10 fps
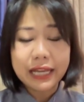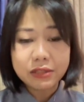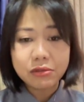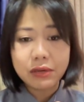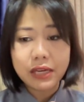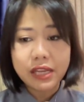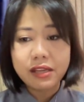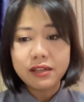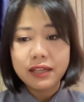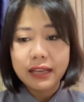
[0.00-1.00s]

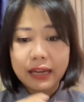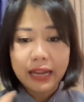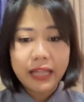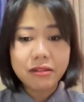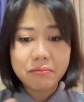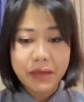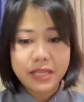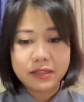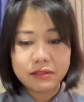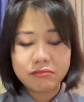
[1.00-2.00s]
actually
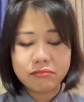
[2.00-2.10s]
lead-based.